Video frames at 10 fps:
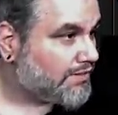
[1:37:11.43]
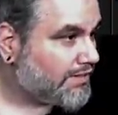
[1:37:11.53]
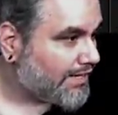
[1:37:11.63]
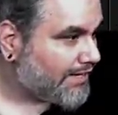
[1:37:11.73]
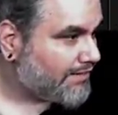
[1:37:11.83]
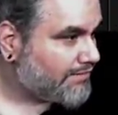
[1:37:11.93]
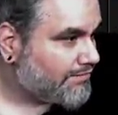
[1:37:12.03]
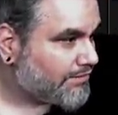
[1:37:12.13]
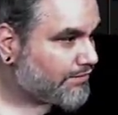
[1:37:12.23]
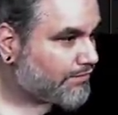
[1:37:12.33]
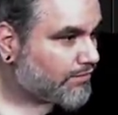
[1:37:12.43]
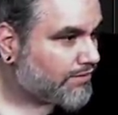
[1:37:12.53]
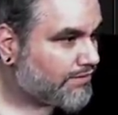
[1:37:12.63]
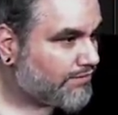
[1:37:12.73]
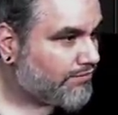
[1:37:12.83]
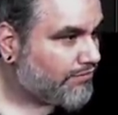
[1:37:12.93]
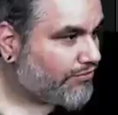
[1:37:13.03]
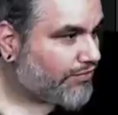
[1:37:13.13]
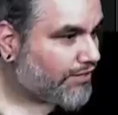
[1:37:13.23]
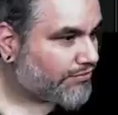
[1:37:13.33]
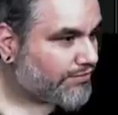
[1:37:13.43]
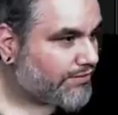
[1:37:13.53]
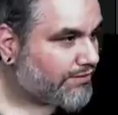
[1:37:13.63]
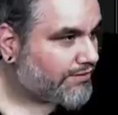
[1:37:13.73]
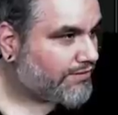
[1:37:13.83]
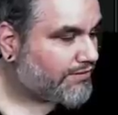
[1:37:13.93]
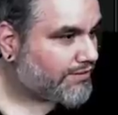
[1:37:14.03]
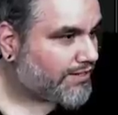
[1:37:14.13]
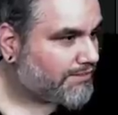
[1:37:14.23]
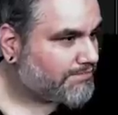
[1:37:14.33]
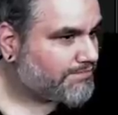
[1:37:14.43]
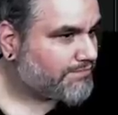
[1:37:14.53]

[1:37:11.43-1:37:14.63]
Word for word: Again, for the fourth thousandth time.